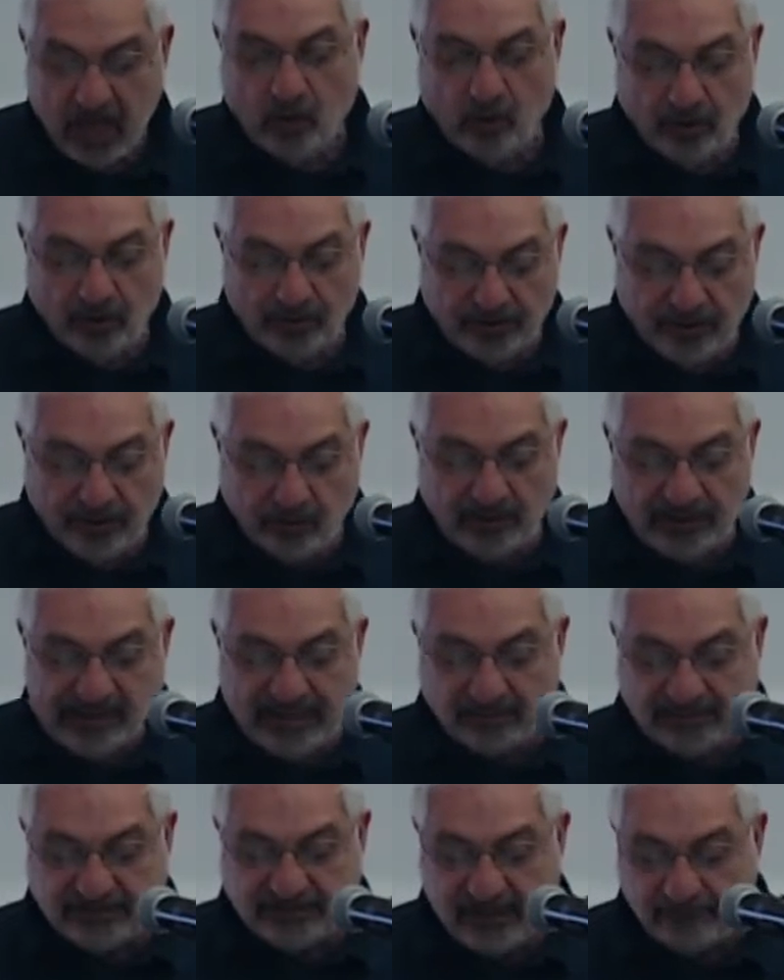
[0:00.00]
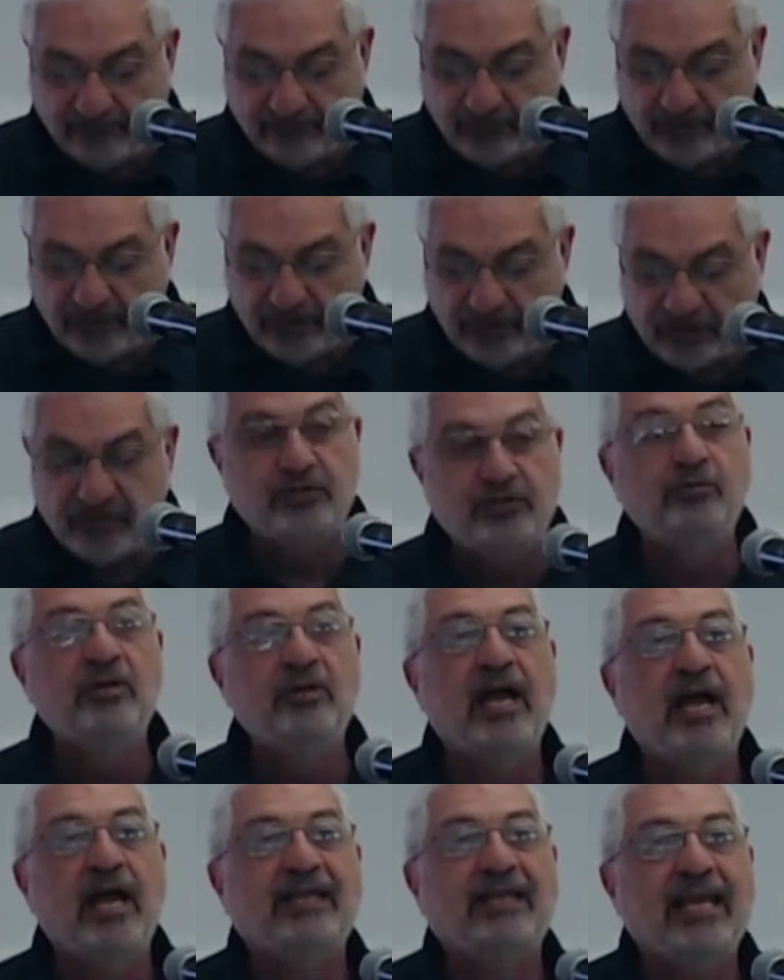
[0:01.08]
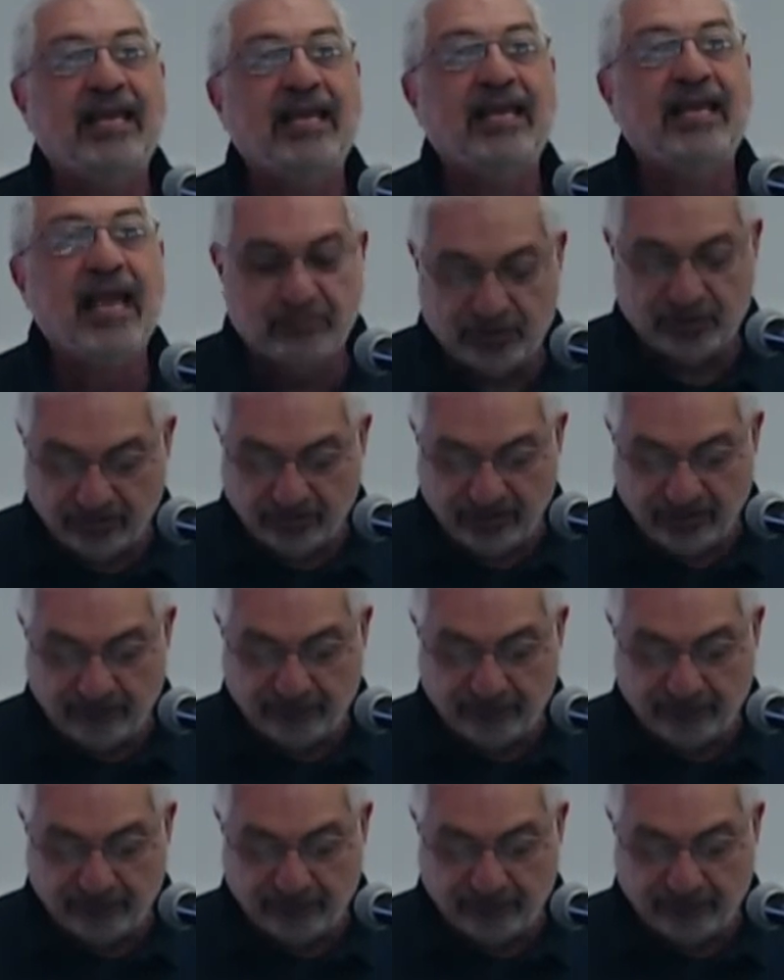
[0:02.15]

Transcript: Although legal definitions do not capture the